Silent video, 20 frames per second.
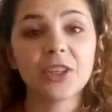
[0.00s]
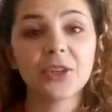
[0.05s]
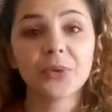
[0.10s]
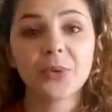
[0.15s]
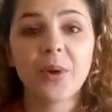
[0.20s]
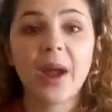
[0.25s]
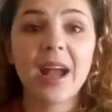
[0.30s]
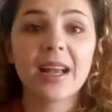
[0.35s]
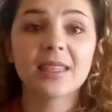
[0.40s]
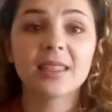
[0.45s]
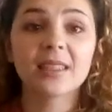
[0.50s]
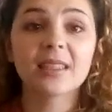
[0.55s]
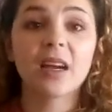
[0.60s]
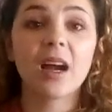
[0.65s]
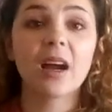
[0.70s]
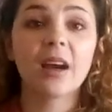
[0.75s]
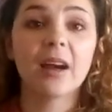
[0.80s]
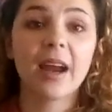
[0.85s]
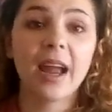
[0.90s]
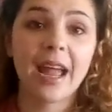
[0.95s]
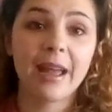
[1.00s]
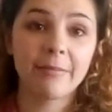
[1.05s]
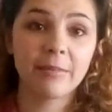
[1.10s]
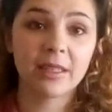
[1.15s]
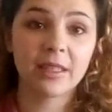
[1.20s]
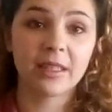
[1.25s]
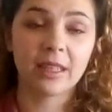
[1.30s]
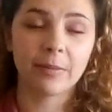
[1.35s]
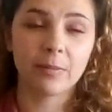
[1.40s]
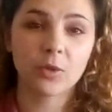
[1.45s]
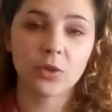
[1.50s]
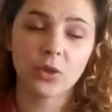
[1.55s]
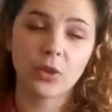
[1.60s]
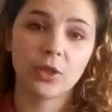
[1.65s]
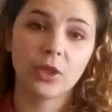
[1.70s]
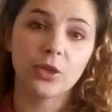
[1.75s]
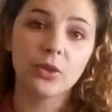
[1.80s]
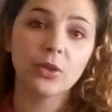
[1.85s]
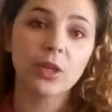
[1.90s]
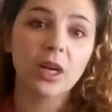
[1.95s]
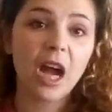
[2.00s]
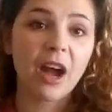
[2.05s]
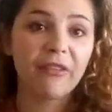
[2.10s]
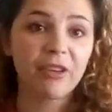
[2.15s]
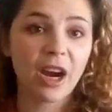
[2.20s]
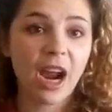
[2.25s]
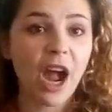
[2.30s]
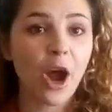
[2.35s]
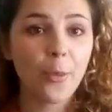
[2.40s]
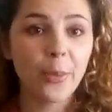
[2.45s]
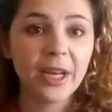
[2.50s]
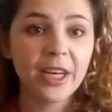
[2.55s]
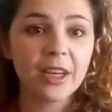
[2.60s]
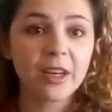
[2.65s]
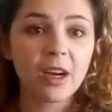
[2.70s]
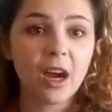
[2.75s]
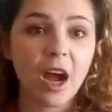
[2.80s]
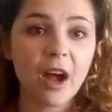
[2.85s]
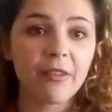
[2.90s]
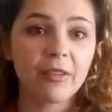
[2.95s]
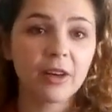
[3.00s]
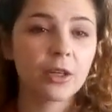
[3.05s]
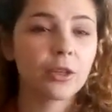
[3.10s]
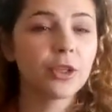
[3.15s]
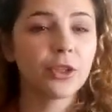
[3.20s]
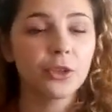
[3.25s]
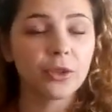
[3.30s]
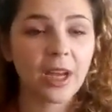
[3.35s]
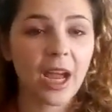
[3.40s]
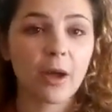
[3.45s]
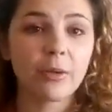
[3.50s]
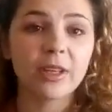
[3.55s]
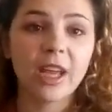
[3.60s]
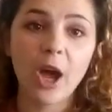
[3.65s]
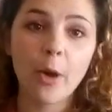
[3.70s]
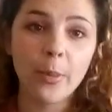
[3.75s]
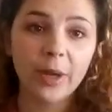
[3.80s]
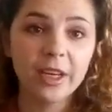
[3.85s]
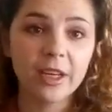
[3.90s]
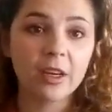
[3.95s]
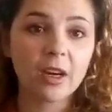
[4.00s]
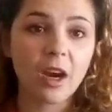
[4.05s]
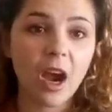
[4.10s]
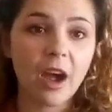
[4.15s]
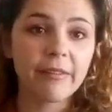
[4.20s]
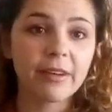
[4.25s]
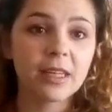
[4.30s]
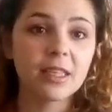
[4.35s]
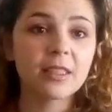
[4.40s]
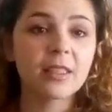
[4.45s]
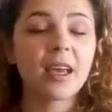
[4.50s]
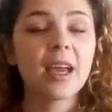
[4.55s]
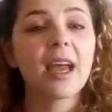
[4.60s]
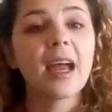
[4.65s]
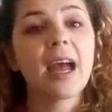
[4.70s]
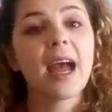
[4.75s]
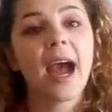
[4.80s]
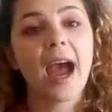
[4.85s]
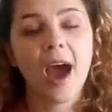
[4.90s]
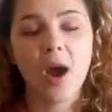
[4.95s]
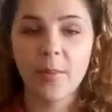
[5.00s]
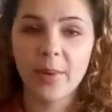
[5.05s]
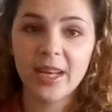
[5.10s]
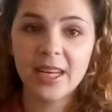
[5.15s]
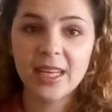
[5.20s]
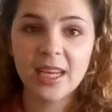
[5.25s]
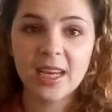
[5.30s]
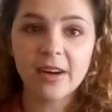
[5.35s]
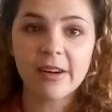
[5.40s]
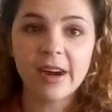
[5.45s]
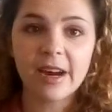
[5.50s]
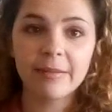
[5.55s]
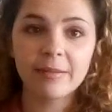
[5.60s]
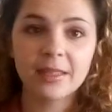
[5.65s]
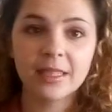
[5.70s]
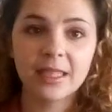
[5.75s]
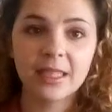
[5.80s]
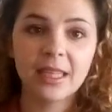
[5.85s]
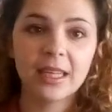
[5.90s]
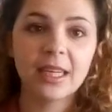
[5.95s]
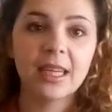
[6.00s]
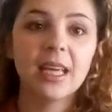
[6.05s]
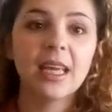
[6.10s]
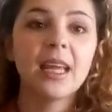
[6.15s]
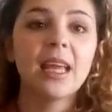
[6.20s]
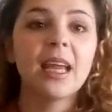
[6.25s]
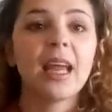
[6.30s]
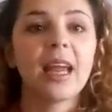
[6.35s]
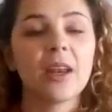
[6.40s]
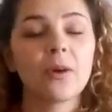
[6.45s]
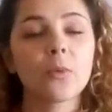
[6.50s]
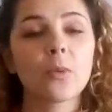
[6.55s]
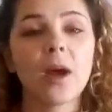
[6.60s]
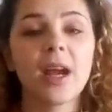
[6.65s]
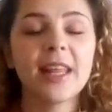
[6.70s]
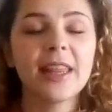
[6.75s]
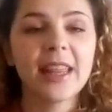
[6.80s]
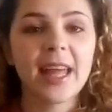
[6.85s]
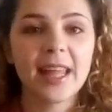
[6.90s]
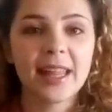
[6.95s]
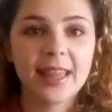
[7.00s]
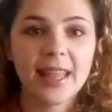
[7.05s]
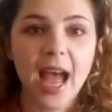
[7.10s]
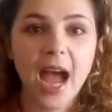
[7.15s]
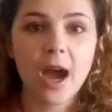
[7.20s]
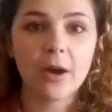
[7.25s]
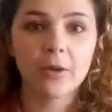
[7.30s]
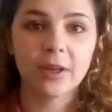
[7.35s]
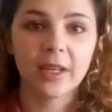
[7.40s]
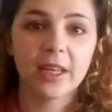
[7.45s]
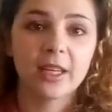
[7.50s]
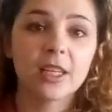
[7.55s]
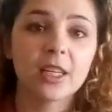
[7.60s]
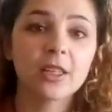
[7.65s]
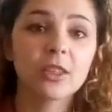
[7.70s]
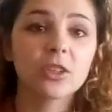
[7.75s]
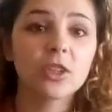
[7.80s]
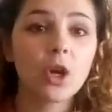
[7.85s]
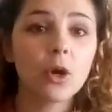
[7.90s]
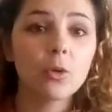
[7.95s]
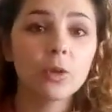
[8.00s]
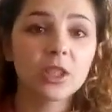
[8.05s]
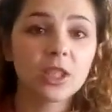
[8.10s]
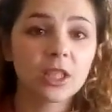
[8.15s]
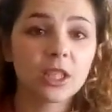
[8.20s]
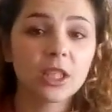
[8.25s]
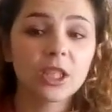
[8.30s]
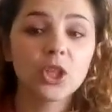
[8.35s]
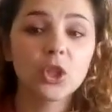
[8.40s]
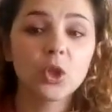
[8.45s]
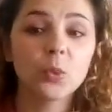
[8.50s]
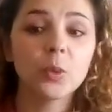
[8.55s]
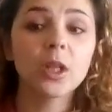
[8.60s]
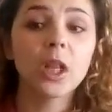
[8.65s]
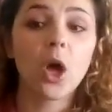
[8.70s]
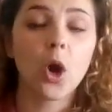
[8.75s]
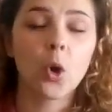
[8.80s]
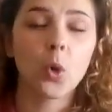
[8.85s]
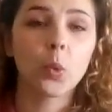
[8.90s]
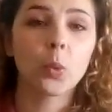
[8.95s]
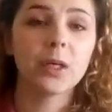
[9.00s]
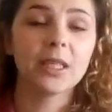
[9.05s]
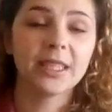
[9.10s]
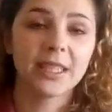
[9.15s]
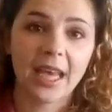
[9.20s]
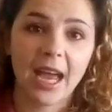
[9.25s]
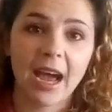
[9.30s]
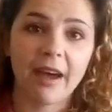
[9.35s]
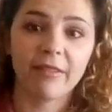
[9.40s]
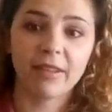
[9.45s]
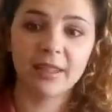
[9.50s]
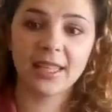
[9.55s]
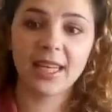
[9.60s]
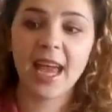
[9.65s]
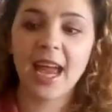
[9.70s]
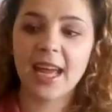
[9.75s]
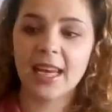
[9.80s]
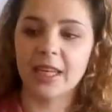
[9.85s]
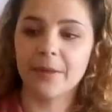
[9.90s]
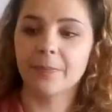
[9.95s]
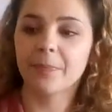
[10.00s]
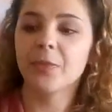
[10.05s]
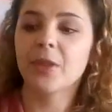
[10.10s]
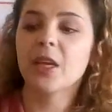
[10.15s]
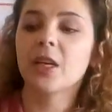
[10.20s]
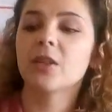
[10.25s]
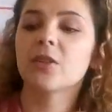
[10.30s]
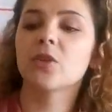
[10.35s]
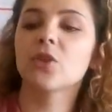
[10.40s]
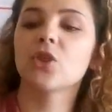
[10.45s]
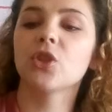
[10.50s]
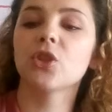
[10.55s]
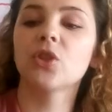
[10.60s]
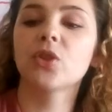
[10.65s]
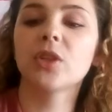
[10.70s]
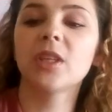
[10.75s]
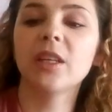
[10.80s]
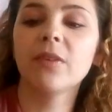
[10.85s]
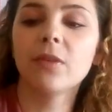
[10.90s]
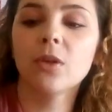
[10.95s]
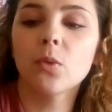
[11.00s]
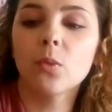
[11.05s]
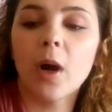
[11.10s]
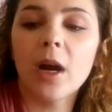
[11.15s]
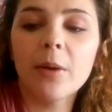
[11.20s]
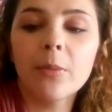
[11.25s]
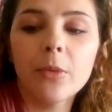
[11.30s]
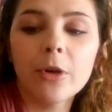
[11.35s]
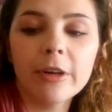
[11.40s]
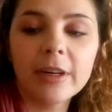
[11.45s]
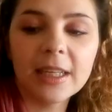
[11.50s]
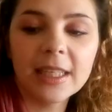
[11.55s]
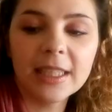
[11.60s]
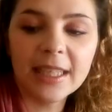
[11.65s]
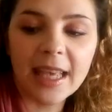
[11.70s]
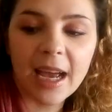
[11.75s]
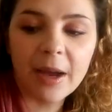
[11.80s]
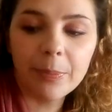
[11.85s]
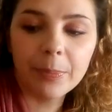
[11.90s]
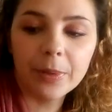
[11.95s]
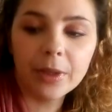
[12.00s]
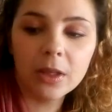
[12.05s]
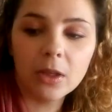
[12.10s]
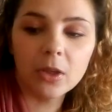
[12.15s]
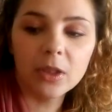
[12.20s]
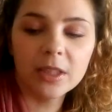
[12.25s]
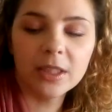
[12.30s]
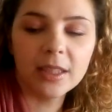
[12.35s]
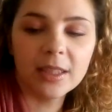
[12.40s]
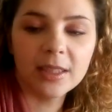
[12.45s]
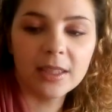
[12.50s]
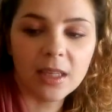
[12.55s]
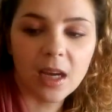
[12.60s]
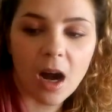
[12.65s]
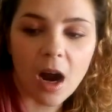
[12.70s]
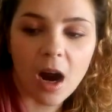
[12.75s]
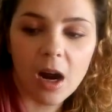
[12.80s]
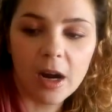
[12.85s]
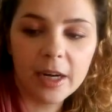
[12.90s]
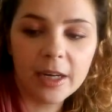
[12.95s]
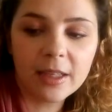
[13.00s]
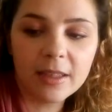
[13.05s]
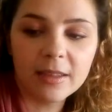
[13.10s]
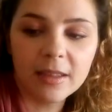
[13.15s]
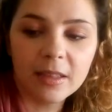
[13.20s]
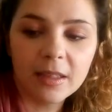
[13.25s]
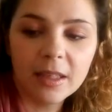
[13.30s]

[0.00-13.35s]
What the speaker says: the rest are empty. So you need to cover how many are covered, you need to count how many are covered, how many are empty, and write that down. And in total, you will always have 10. So just to give you one more example on this card,